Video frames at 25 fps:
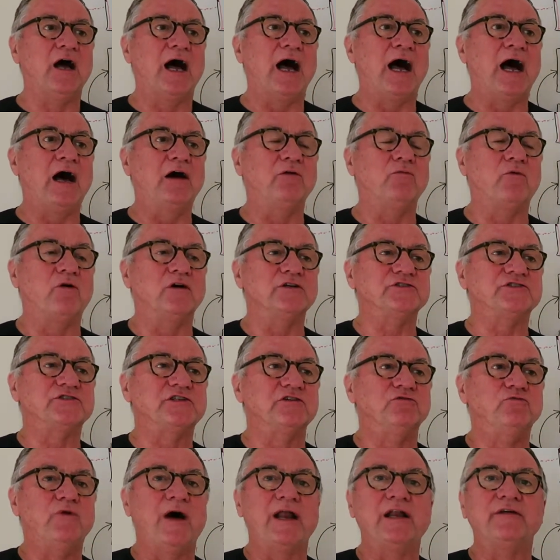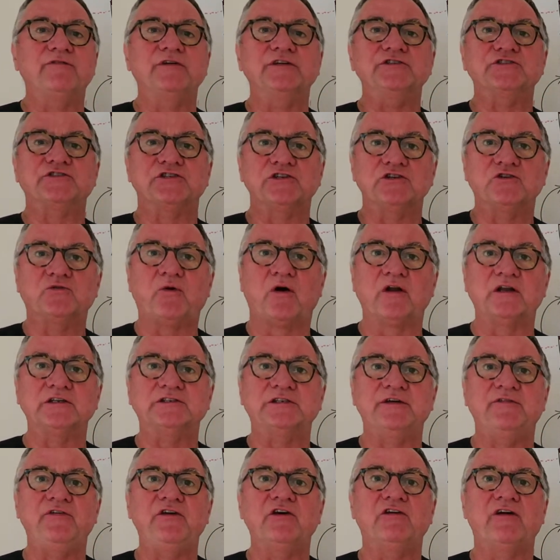what's the relevance and
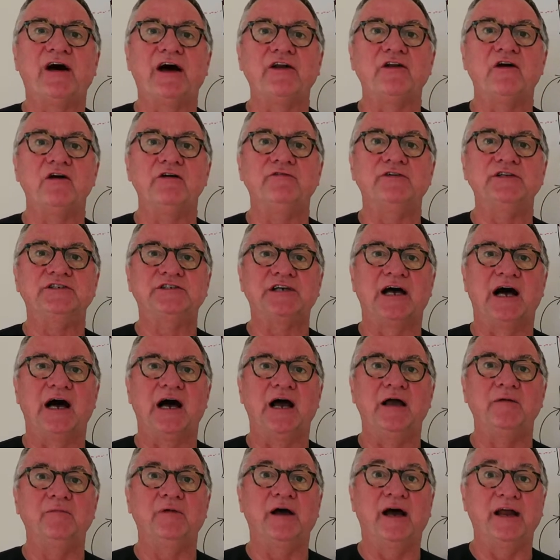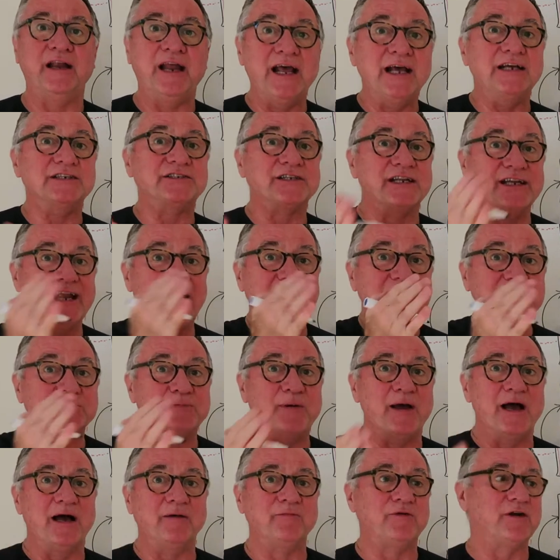quality of your ad over time, and here's the next
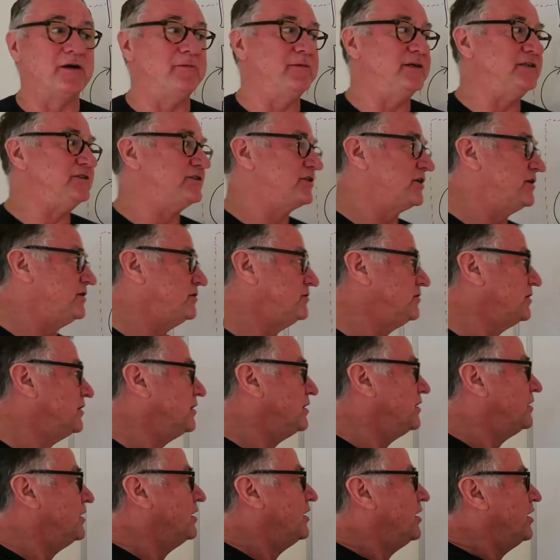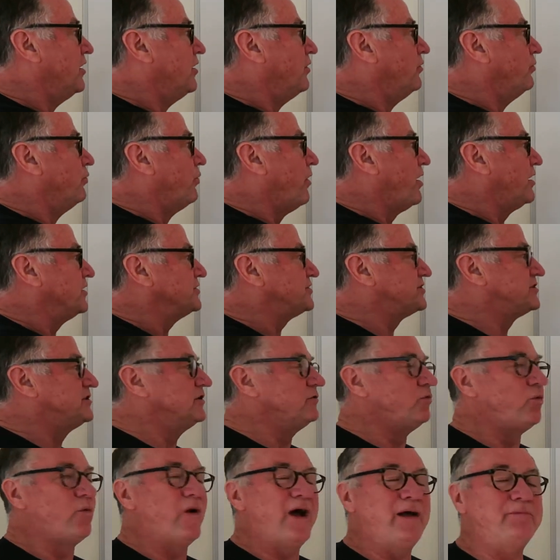bit I'm coming to. What's the
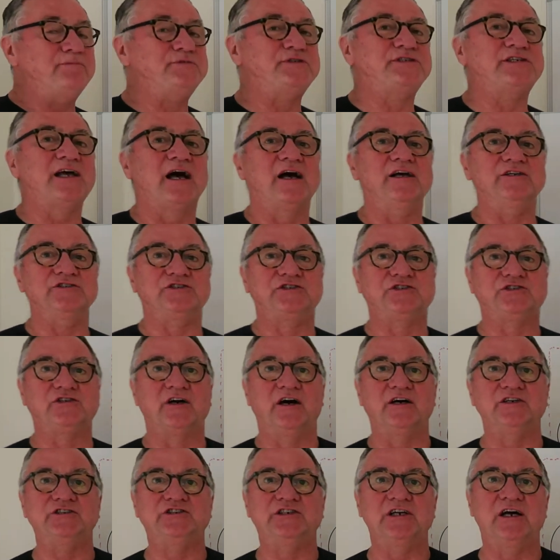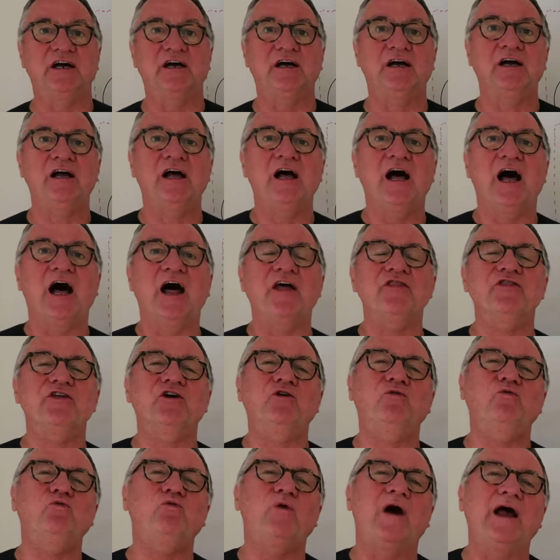website structure and
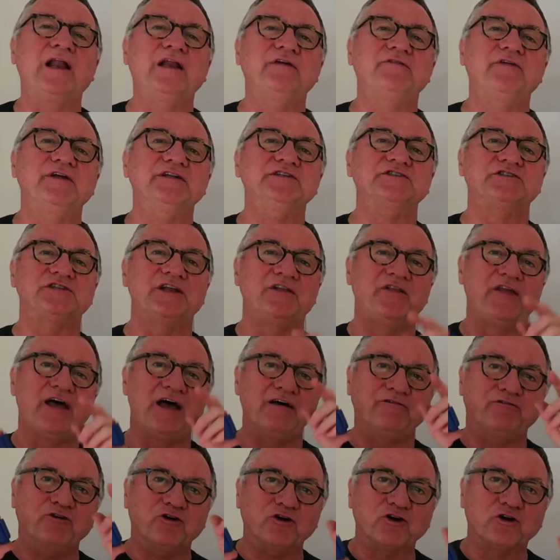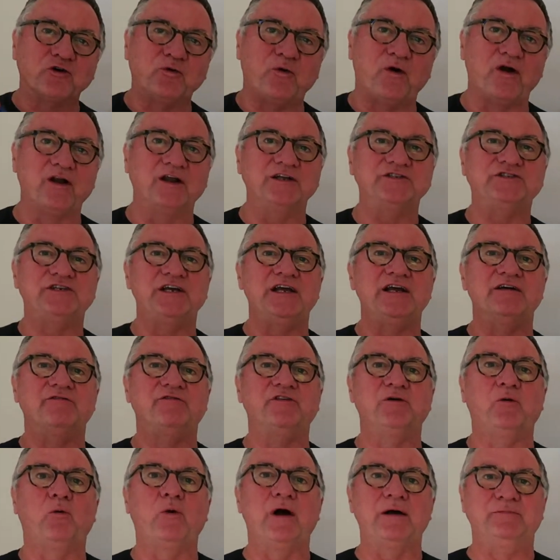the relevance and therefore quality of
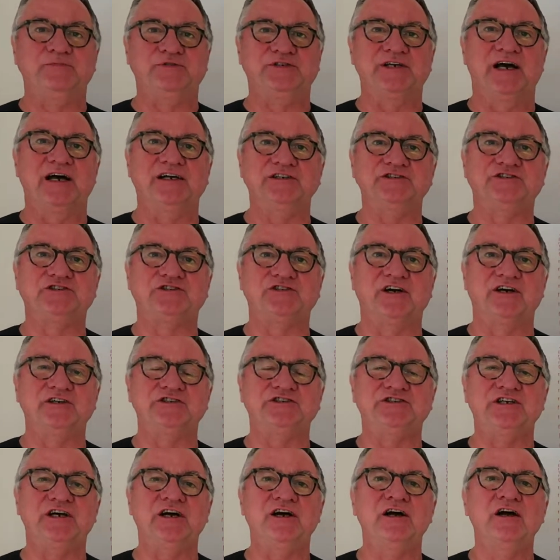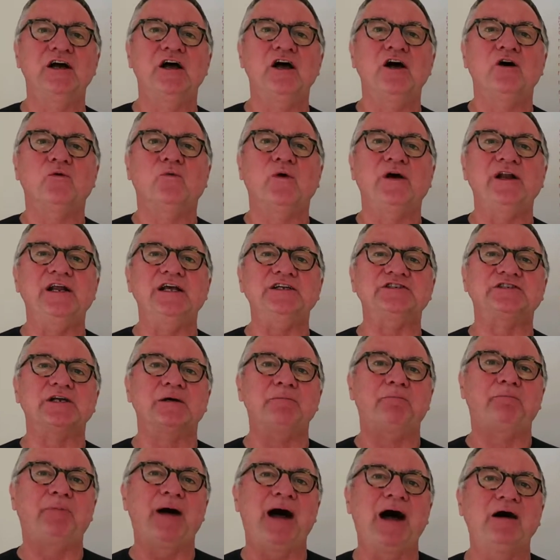the website structure when it's
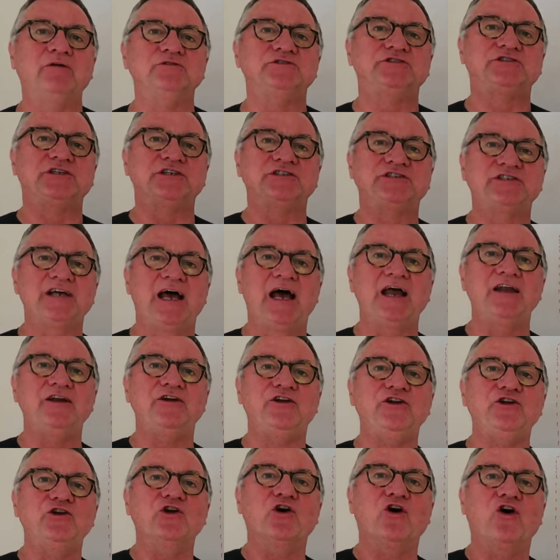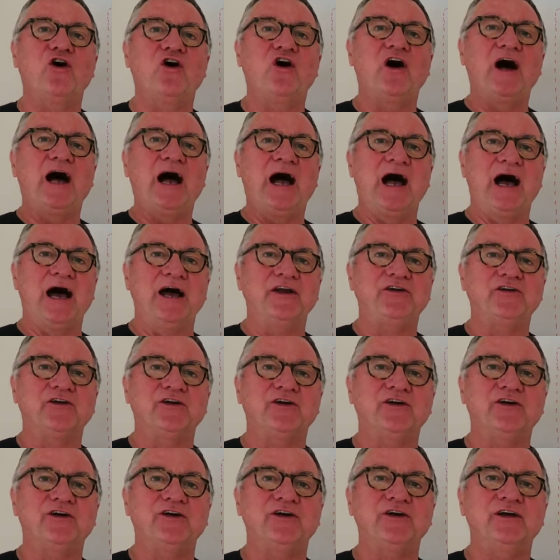about to send your ad
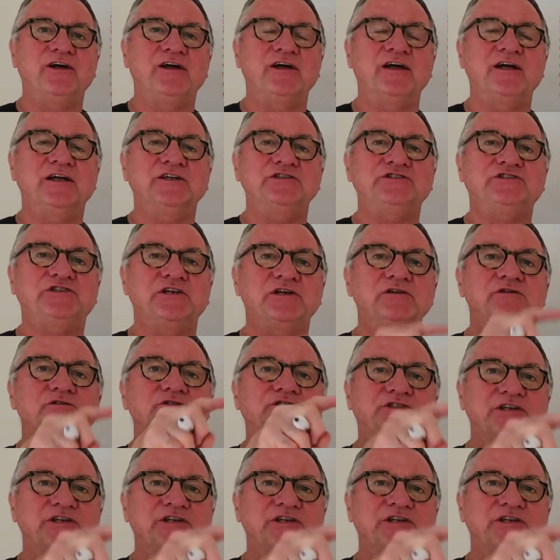to